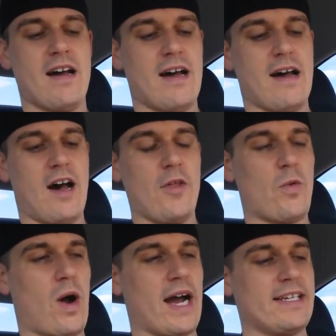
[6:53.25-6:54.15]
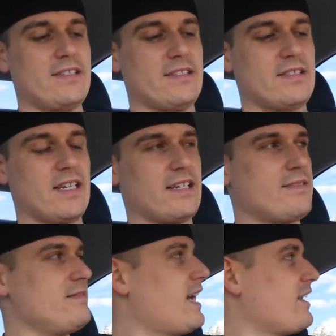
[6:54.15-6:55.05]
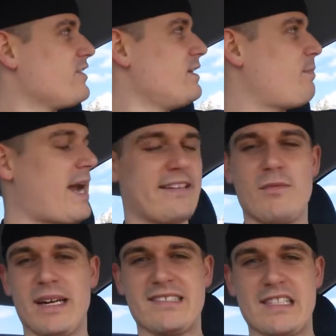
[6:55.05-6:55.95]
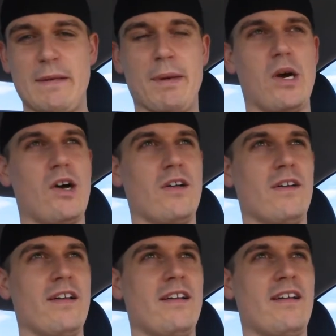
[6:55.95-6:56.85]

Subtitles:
Otherwise, hasn't impacted my sleep at all.